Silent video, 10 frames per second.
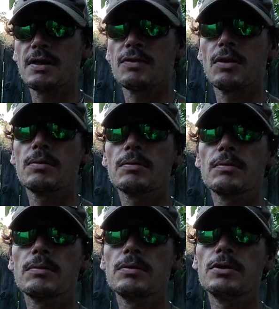if they're
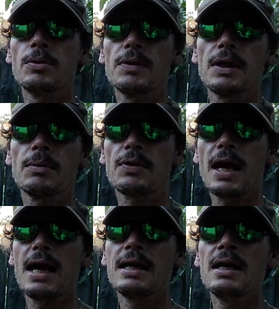doing anything with
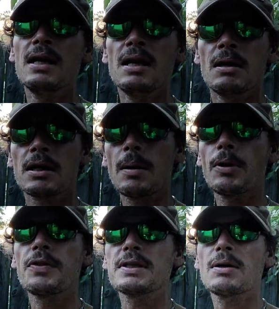that. A couple
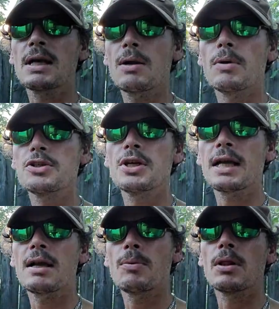of things that I kind of want to check
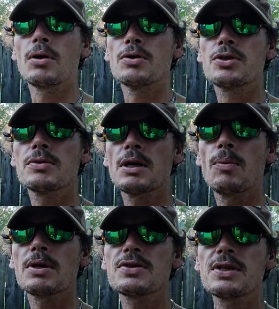out, I want to learn too, is I
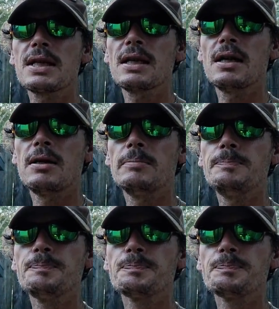want to see, I